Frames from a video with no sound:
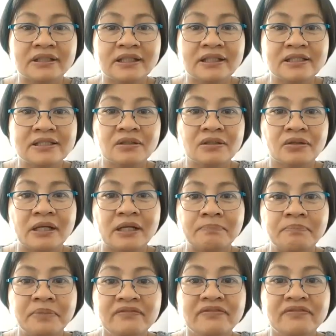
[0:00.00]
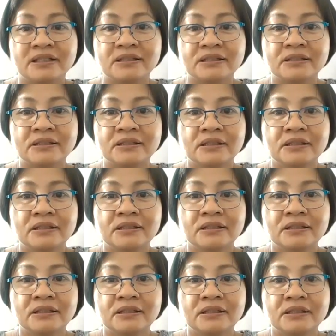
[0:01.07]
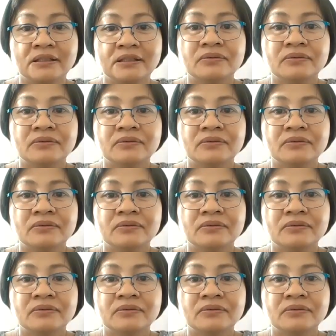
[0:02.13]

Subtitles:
contest or upheaval, and